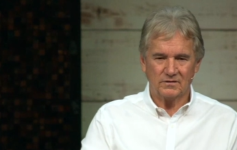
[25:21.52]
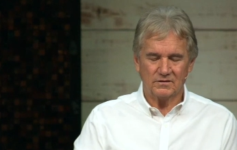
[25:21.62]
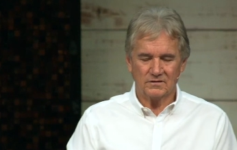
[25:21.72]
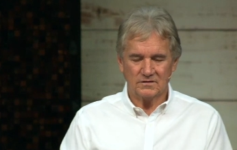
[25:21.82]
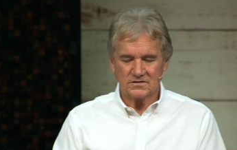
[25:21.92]

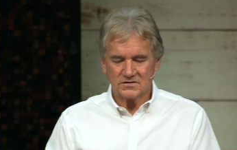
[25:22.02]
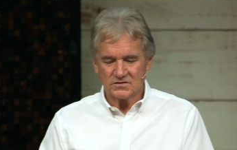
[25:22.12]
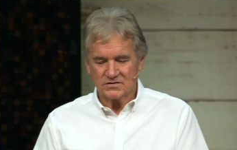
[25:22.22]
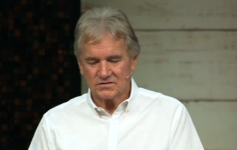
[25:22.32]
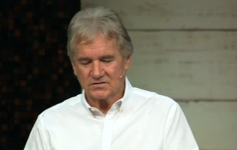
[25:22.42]

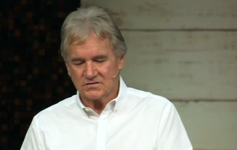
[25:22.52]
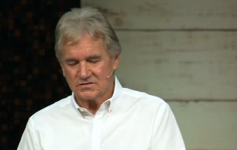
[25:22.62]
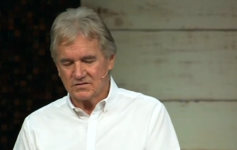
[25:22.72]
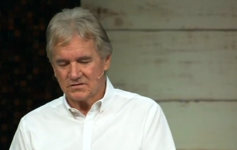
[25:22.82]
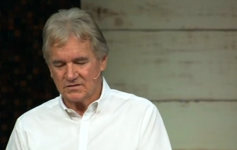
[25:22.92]

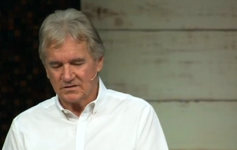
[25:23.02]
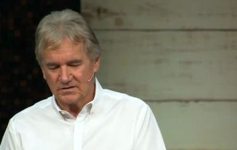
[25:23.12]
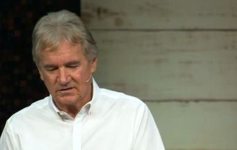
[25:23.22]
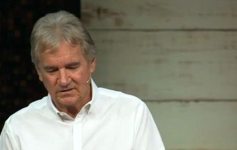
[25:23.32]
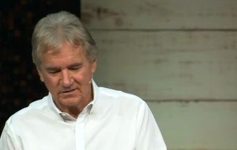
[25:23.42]

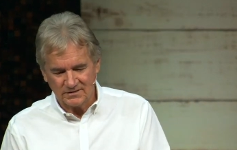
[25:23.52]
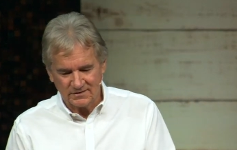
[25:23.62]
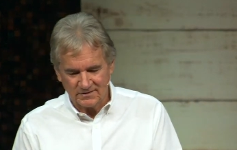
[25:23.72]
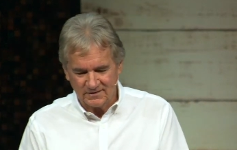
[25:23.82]
(no one is talking)